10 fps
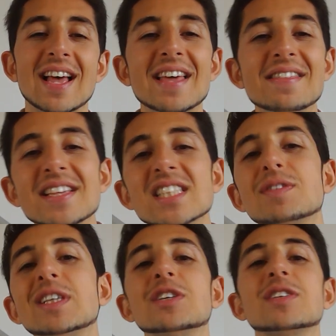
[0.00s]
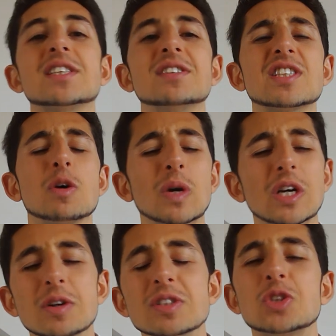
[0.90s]
In this video series, we're
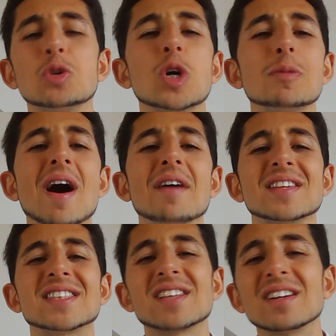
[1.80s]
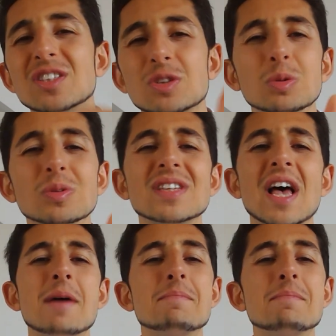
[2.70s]
going to talk about the study tools,